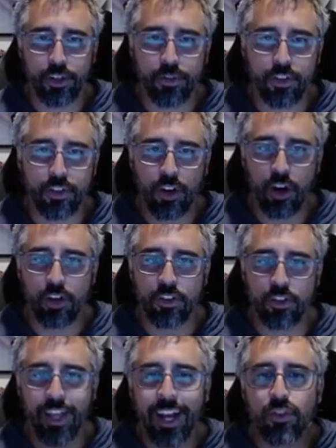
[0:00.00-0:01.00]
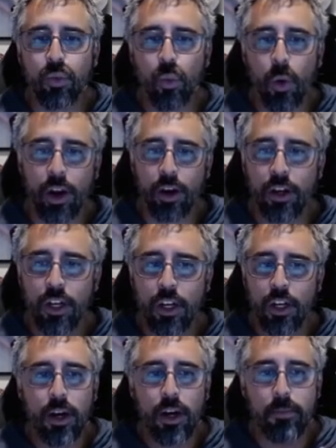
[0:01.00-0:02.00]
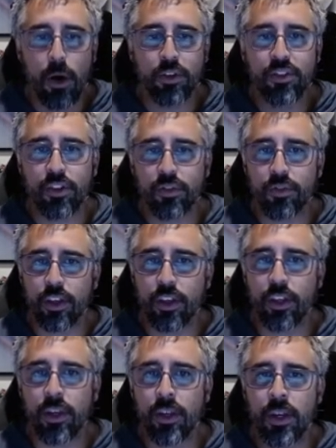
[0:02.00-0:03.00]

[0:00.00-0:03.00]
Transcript: of this car because that's where most of the